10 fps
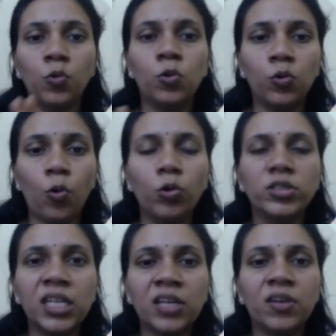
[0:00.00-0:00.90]
two
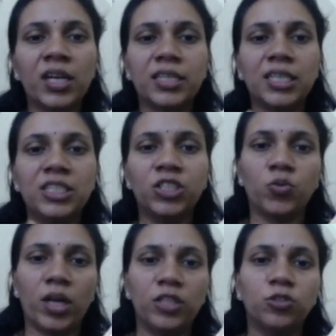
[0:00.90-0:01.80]
closely related
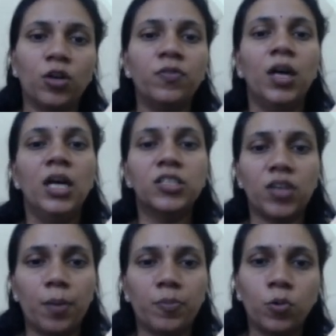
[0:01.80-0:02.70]
strains of
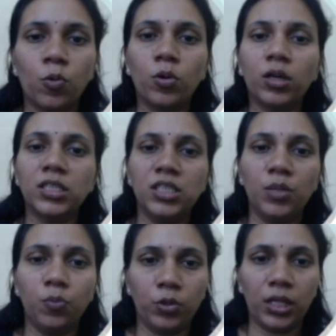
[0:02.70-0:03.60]
Streptococcus
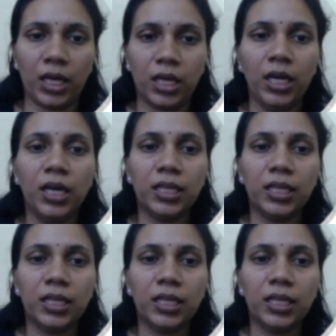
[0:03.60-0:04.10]
pneumoniae,